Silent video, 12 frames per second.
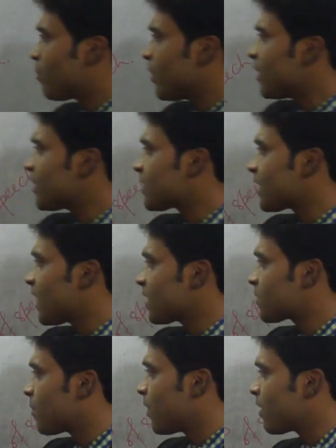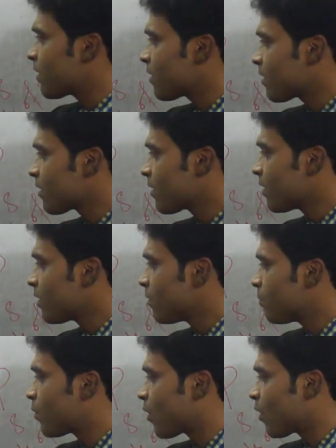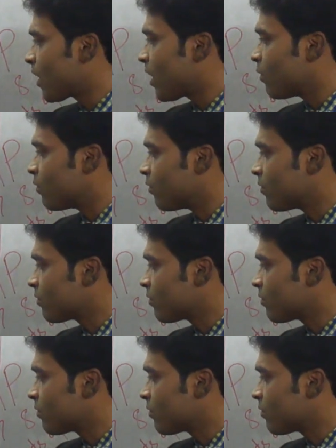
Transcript: P stands for pronoun.